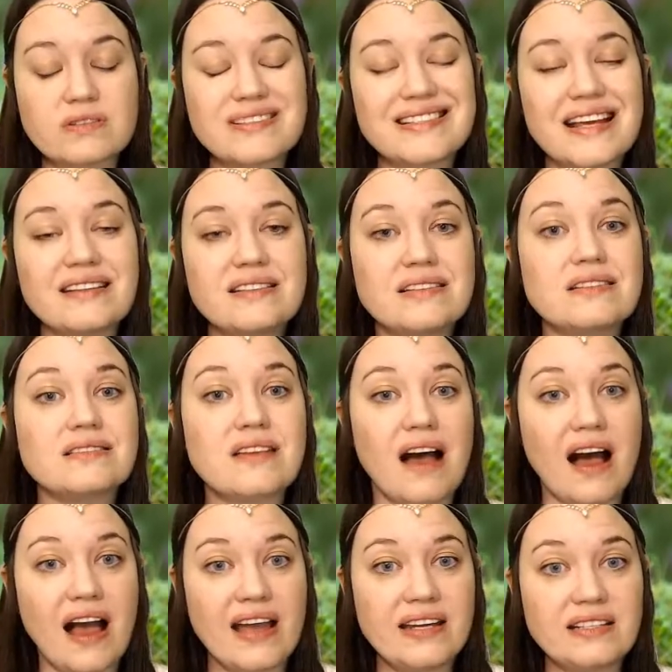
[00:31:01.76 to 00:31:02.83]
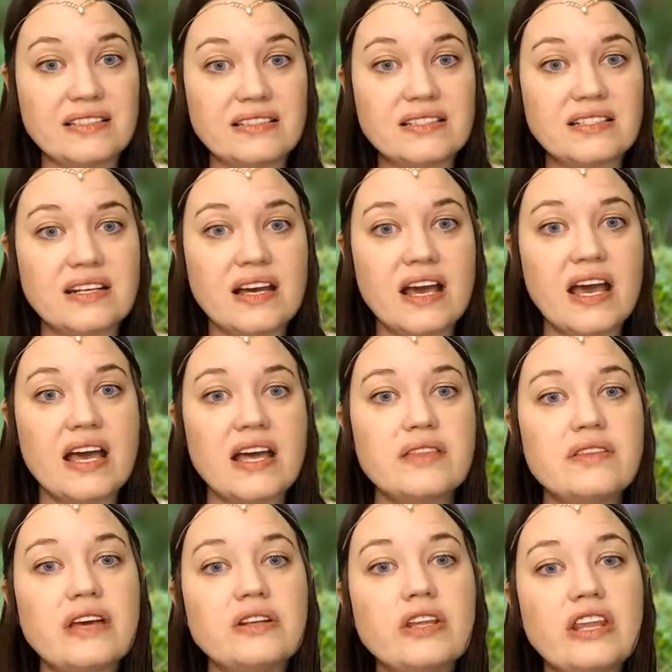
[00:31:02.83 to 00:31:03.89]
senses heightened,
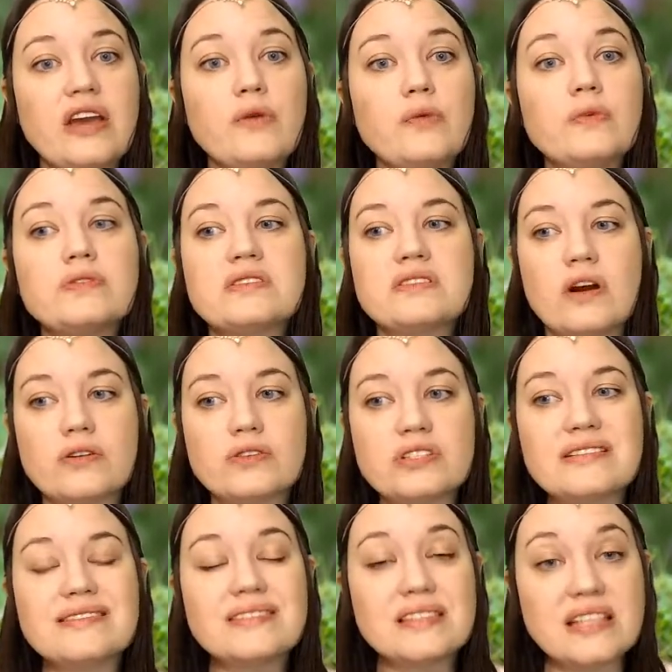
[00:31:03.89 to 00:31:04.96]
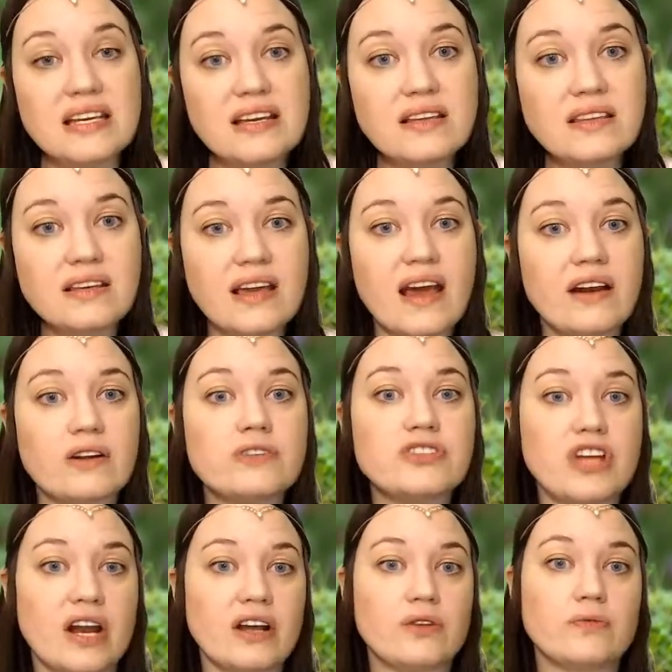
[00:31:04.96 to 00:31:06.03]
then they will start to see the
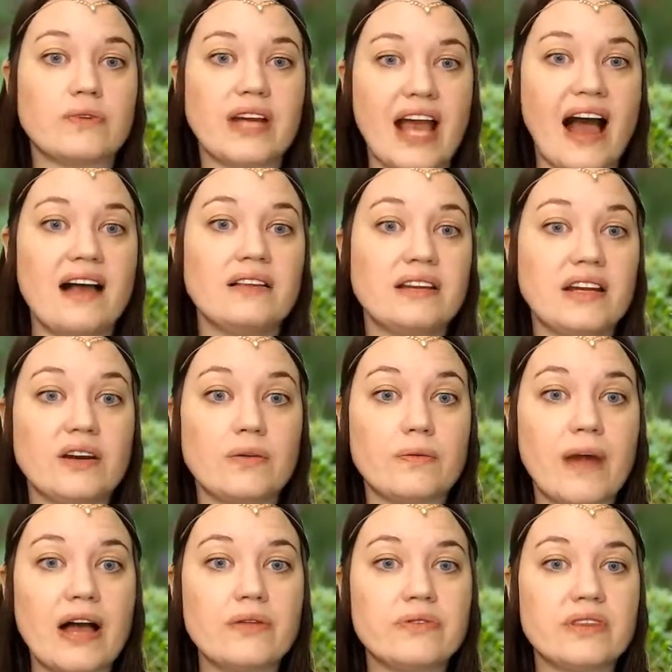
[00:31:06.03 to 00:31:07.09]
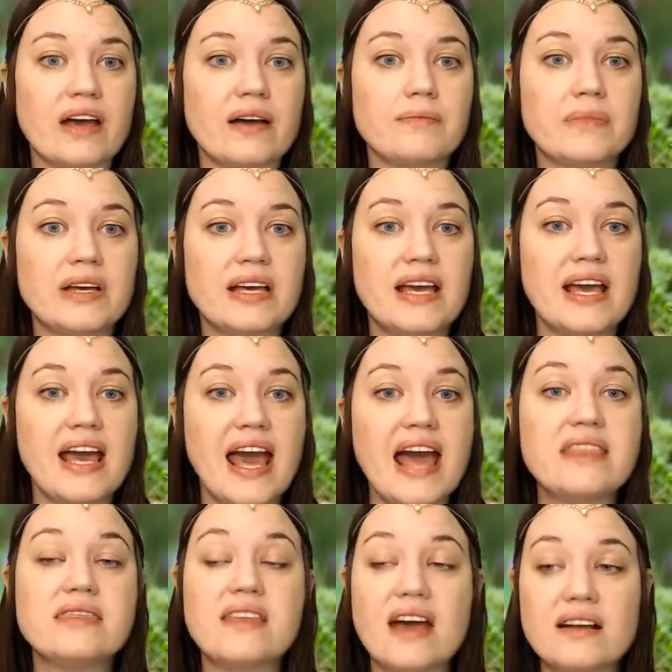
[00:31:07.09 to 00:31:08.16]
energetic reality around them.
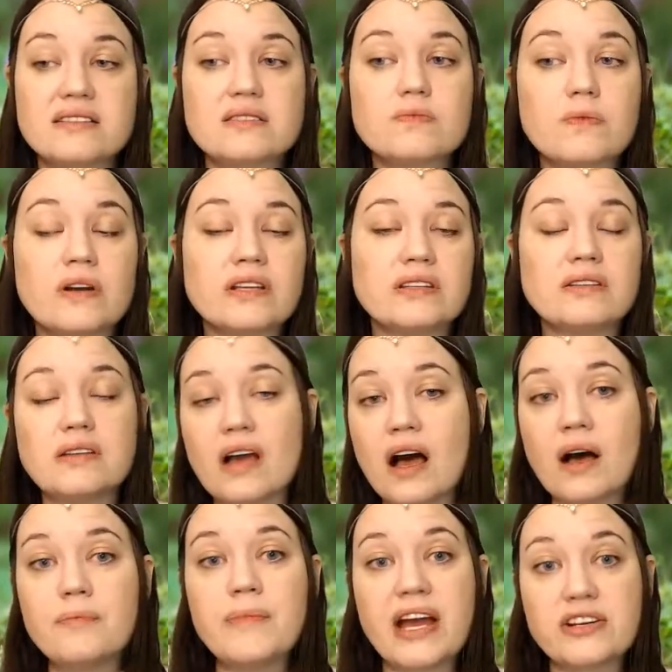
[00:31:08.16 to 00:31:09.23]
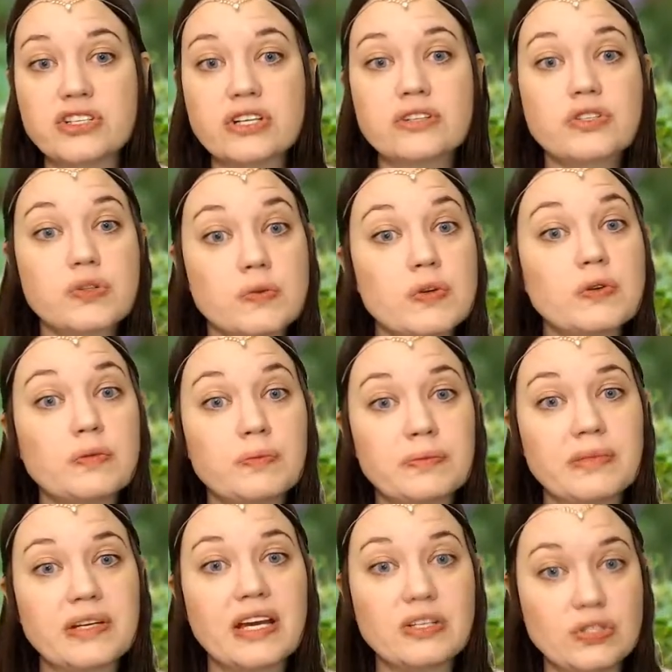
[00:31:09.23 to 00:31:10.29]
And that's what magic
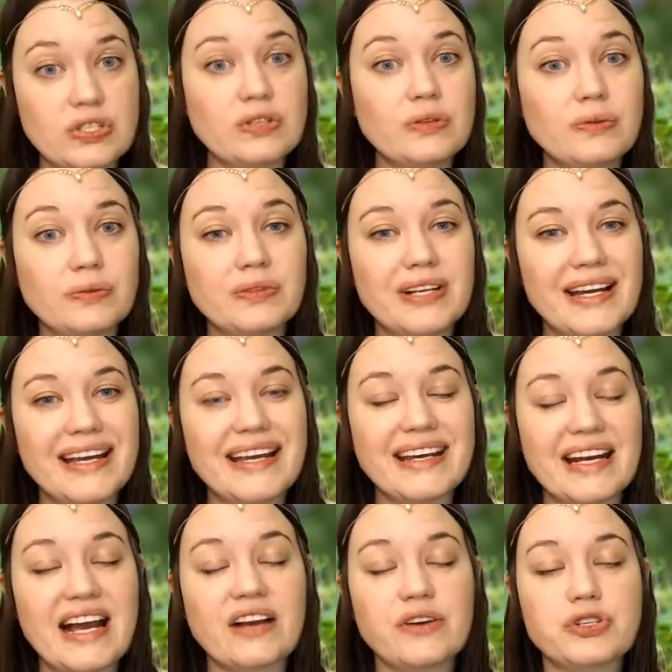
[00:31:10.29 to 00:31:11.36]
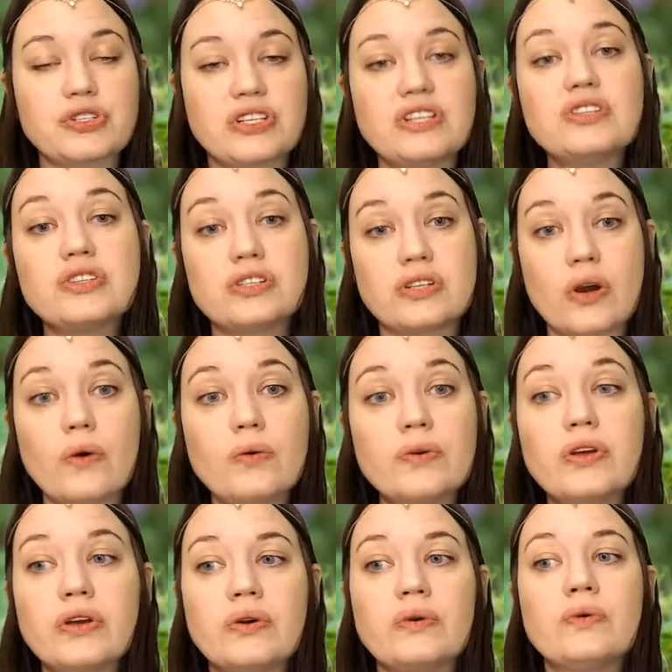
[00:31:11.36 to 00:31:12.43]
shroom can do. It can actually show
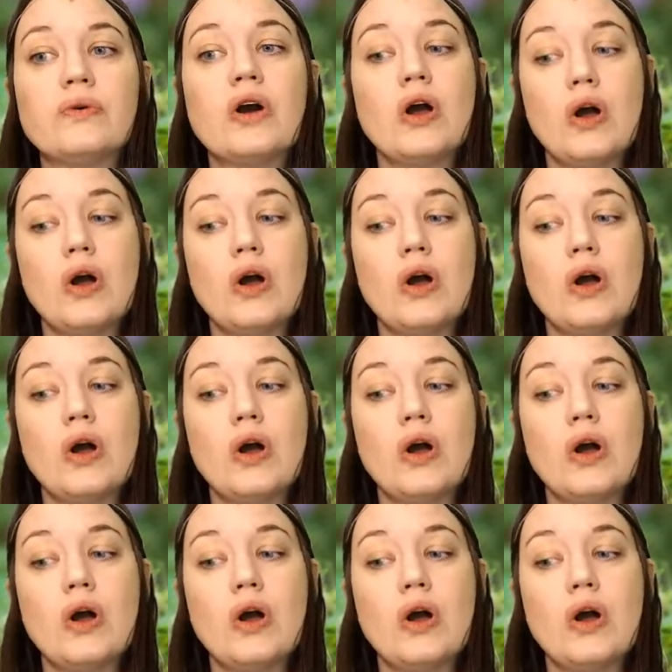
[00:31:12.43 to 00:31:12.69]
you